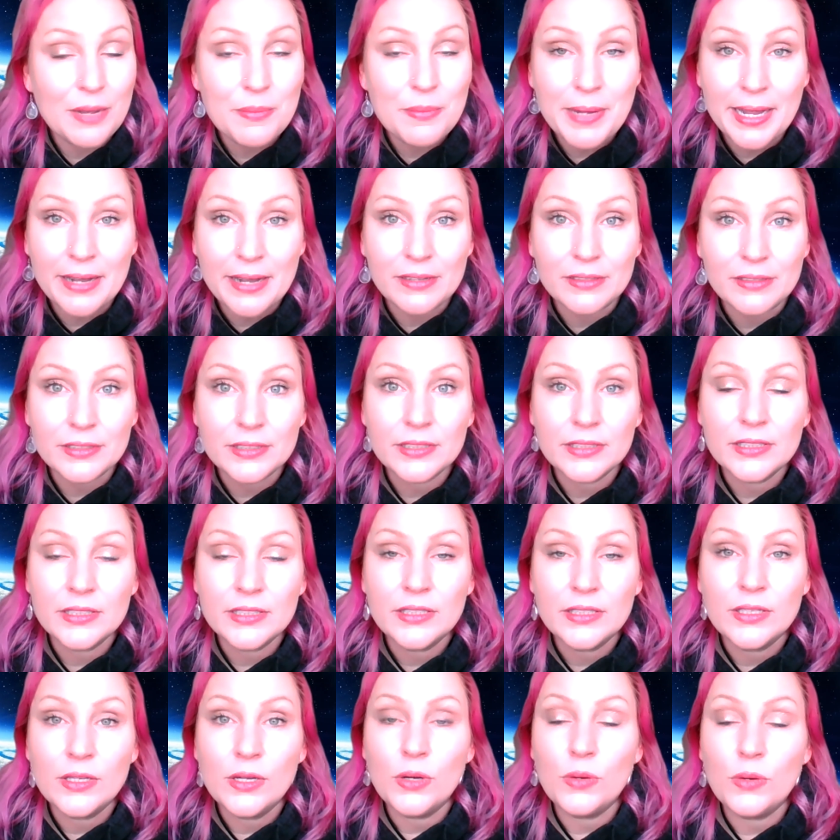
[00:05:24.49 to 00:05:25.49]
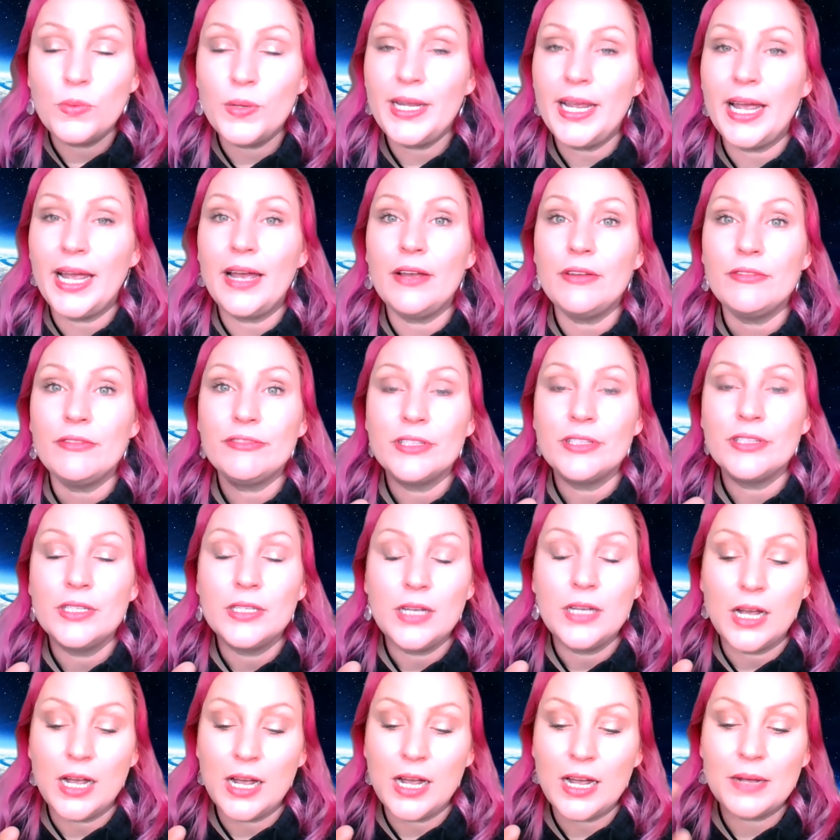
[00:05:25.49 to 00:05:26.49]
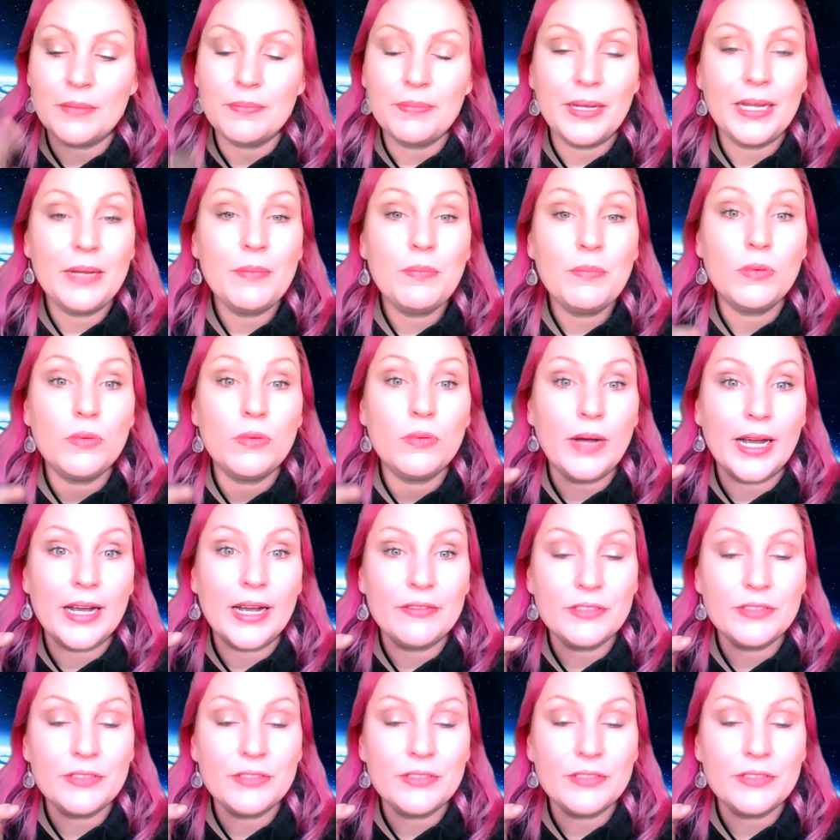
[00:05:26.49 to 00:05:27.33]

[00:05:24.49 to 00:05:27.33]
come out. We have people